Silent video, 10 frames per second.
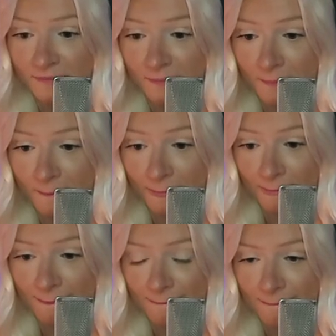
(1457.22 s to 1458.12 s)

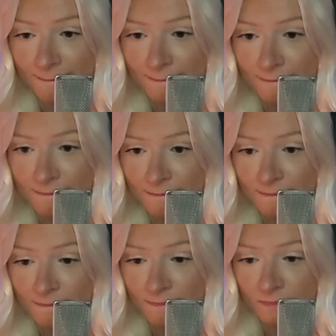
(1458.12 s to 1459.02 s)

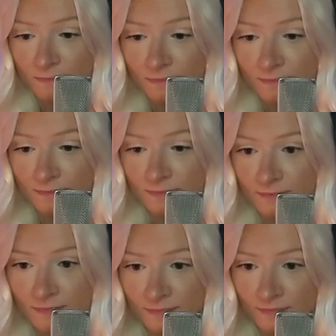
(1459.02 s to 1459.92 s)

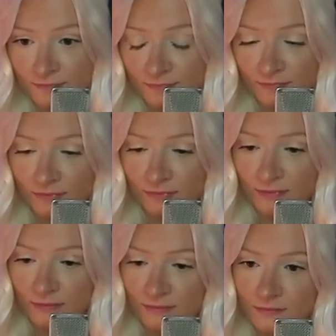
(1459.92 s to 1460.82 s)

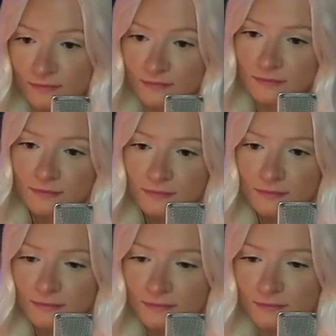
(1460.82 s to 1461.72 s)

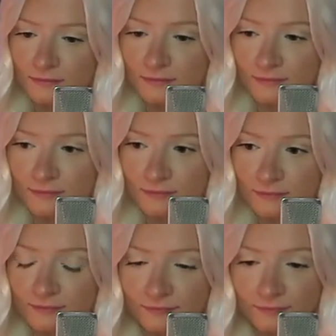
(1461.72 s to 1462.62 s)

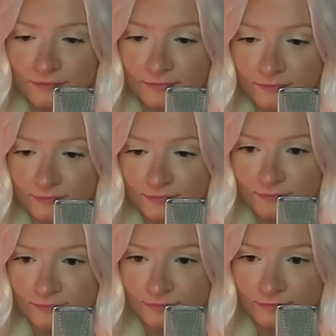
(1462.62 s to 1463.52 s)

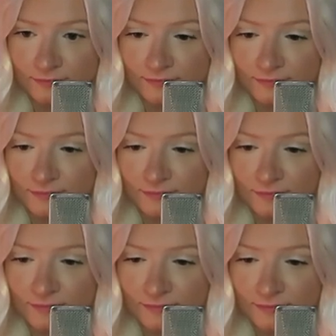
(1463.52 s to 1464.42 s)

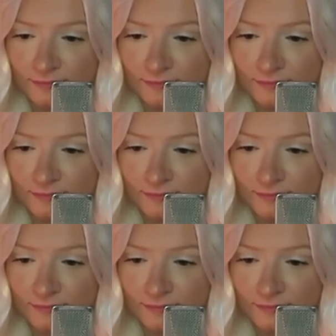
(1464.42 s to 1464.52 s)
This person isn't speaking.